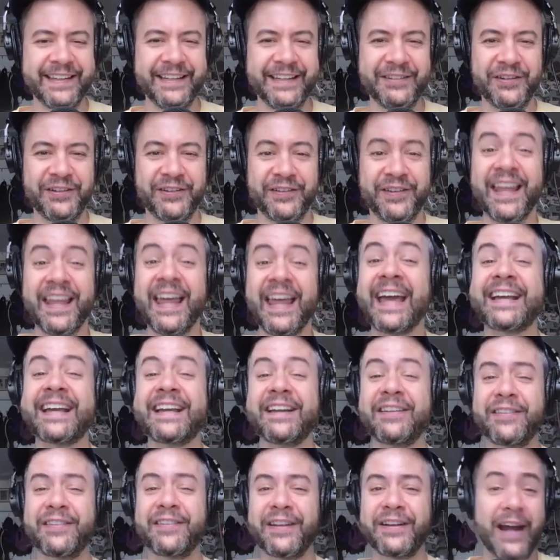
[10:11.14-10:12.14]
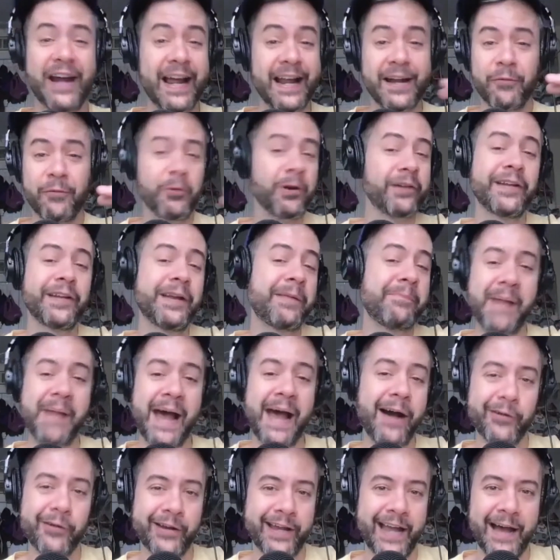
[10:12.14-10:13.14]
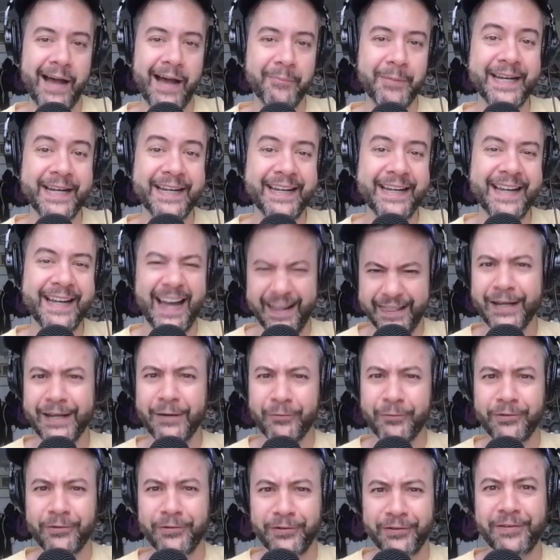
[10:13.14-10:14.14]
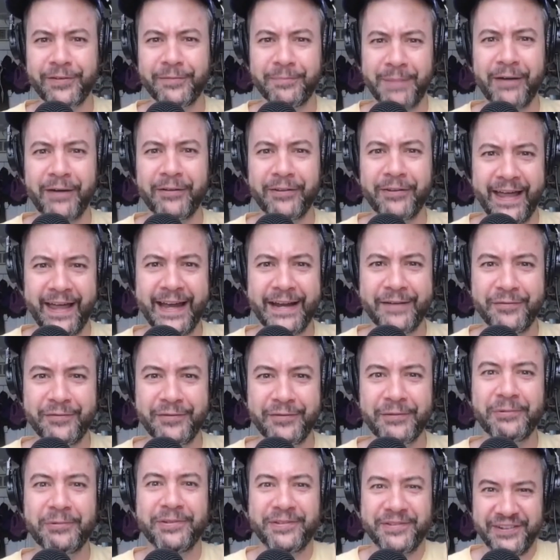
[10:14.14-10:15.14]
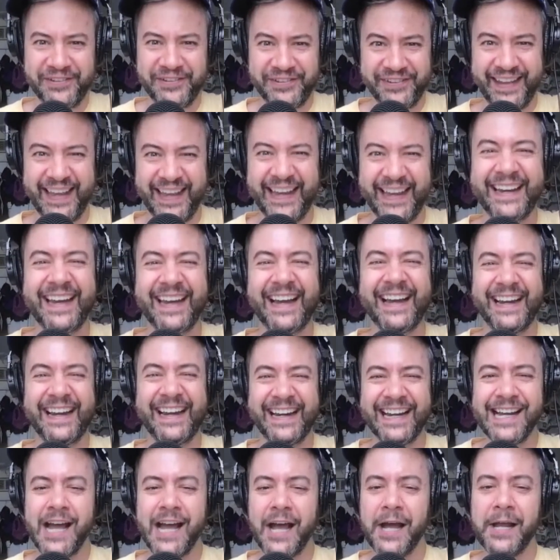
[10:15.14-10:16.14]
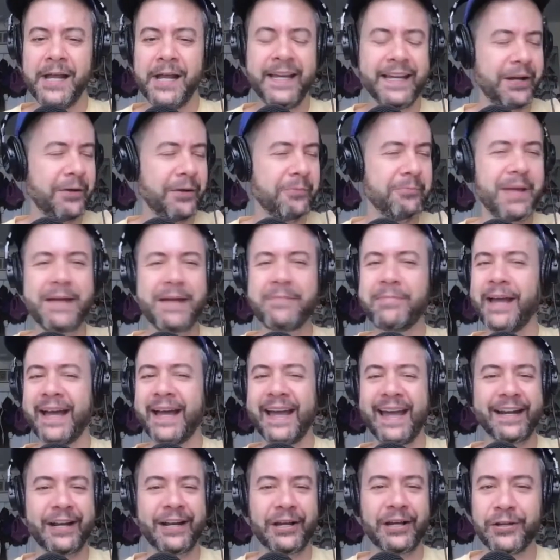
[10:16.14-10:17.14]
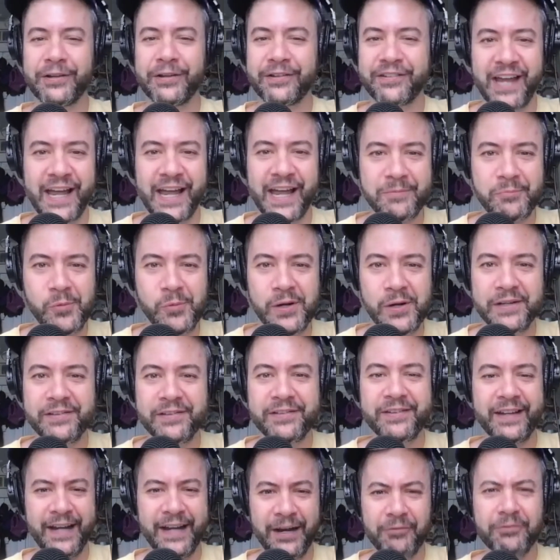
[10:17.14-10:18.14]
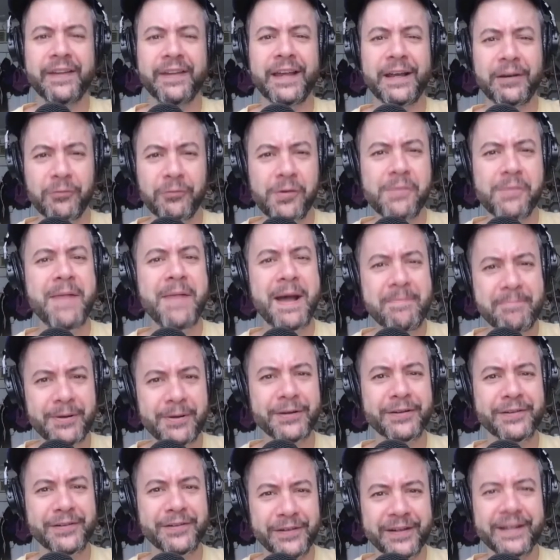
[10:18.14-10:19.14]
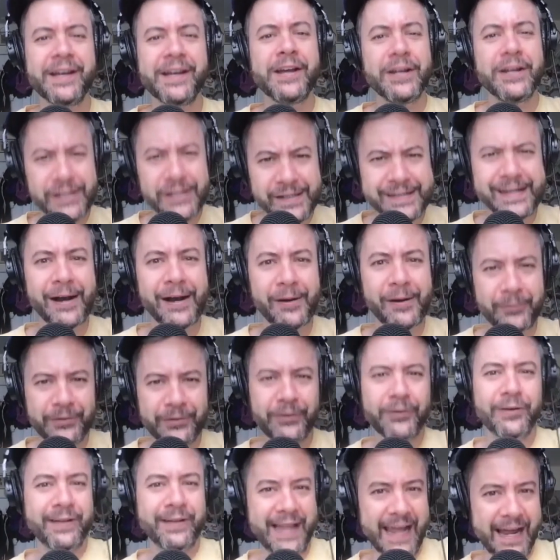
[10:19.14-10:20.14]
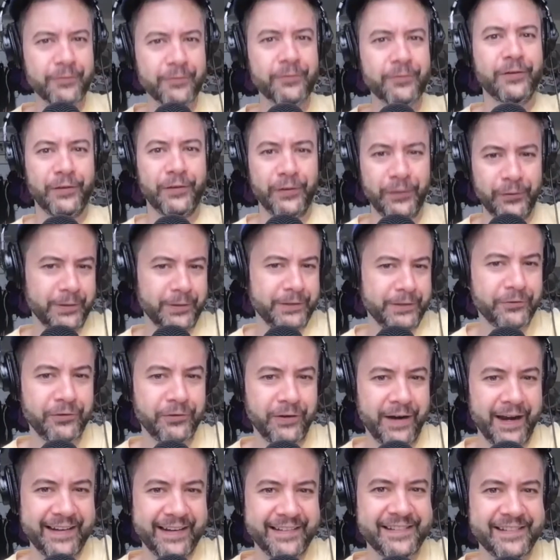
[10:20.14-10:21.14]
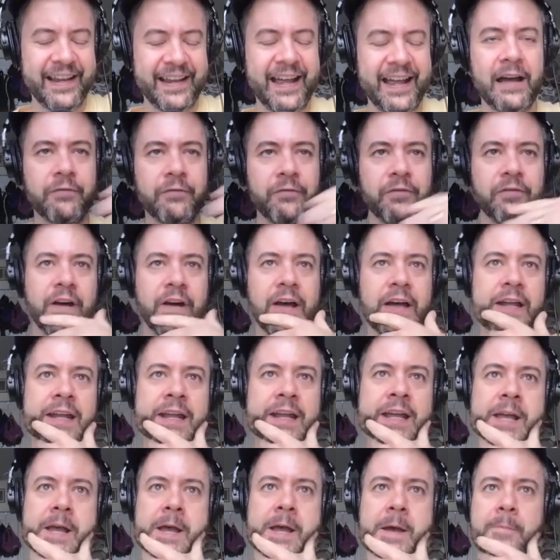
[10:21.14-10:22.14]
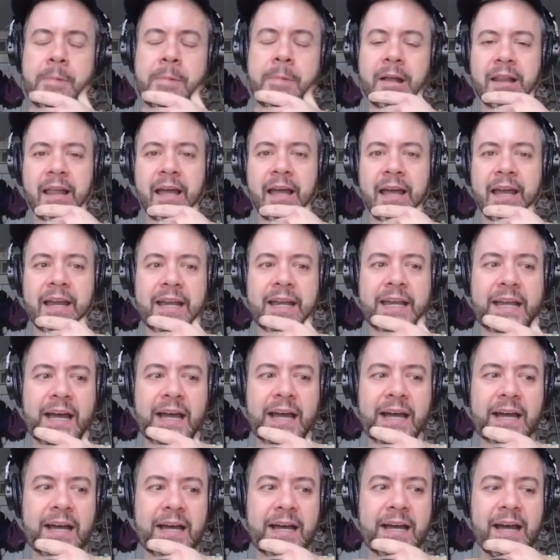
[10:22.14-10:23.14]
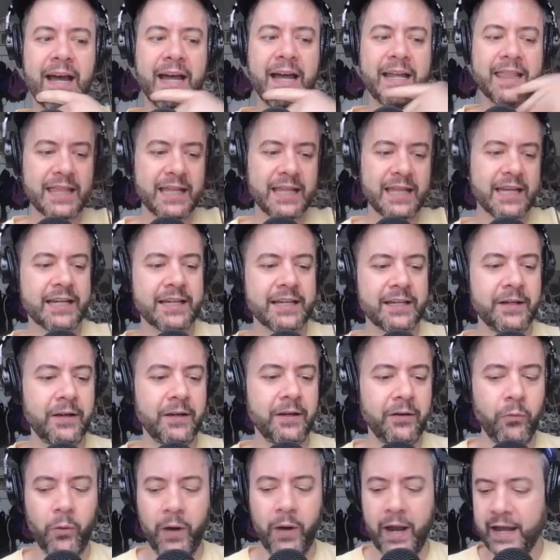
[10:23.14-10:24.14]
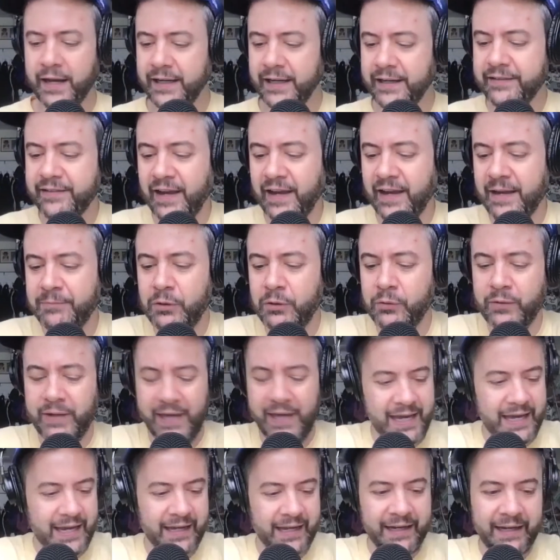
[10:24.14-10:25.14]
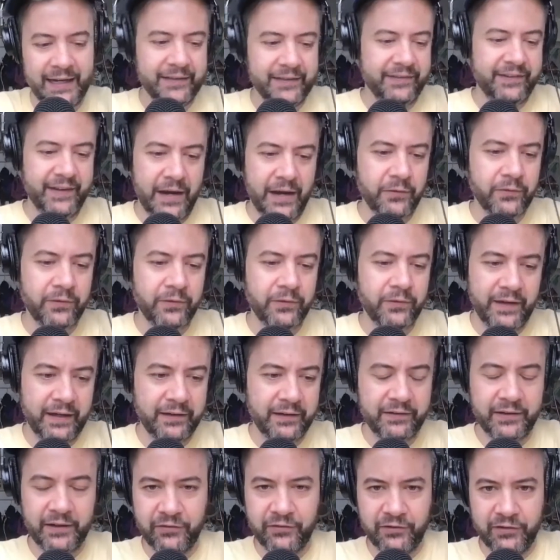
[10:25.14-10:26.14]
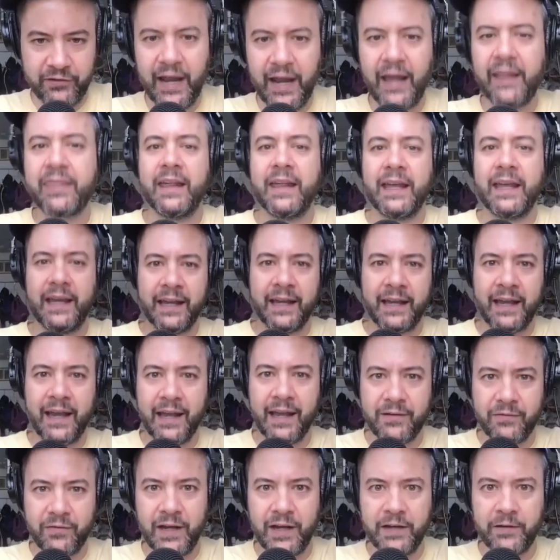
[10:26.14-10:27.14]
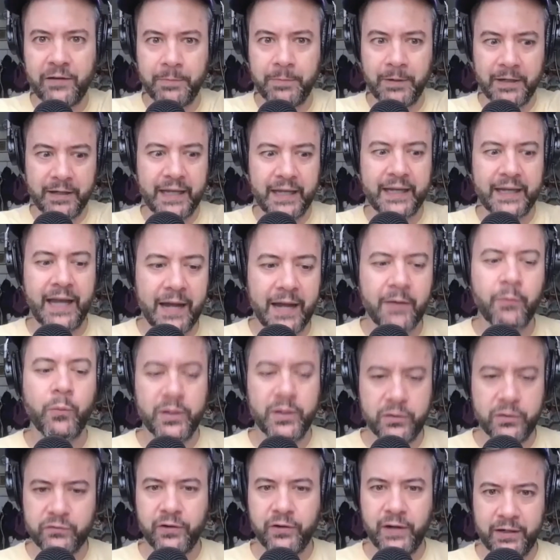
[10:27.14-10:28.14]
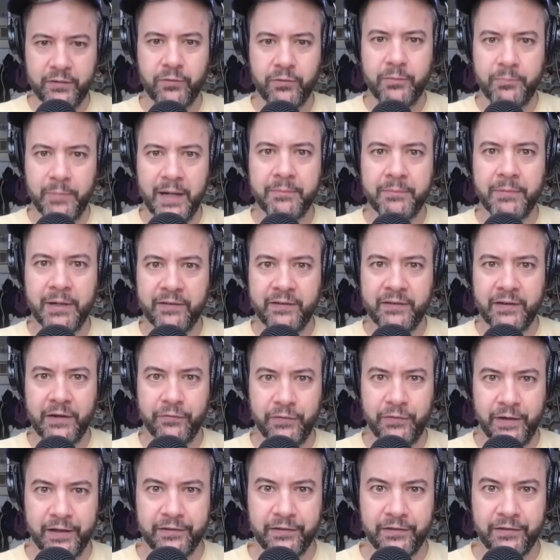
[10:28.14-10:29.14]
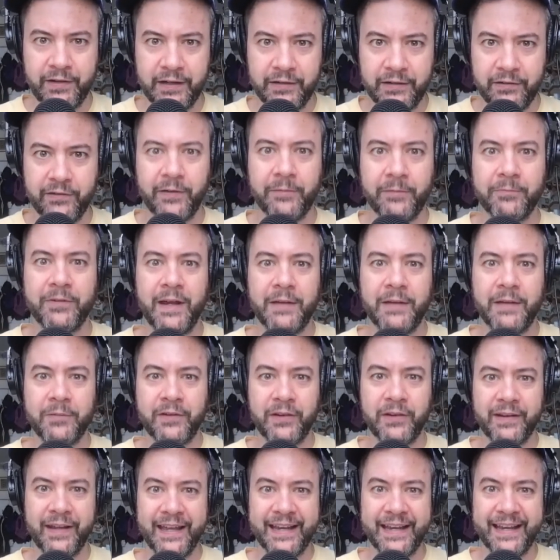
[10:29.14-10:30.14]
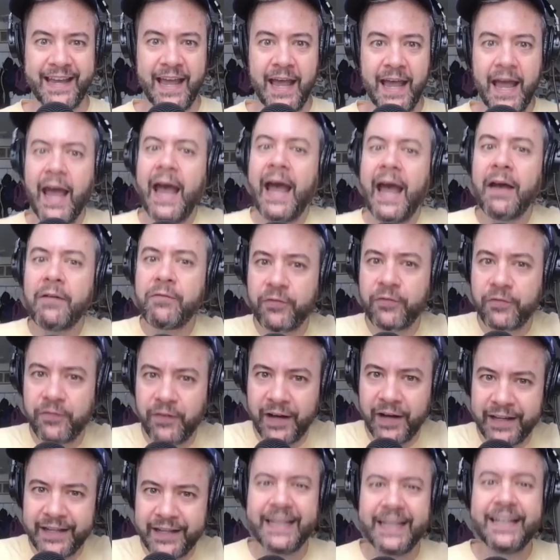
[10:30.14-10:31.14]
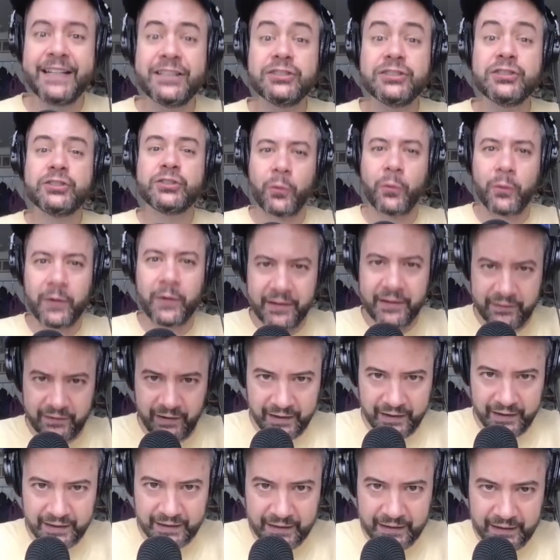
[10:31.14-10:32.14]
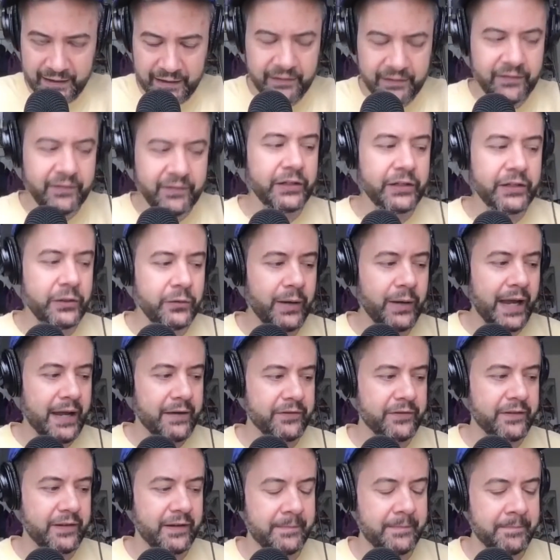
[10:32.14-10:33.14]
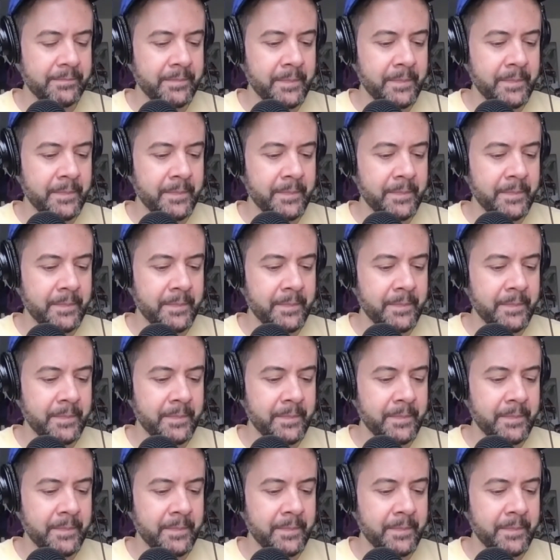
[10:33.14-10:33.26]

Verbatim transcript: just like consider. And it wasn't about comedy. I think it was just about life. It was just like I, you know, maybe I had a good time once, and I was like, remember to, you know, you're allowed to and try to have fun. But like, I think anytime you can it sounds like such nothing advice but like i will try to remind myself on stage sometimes to like have fun enjoy telling this you have to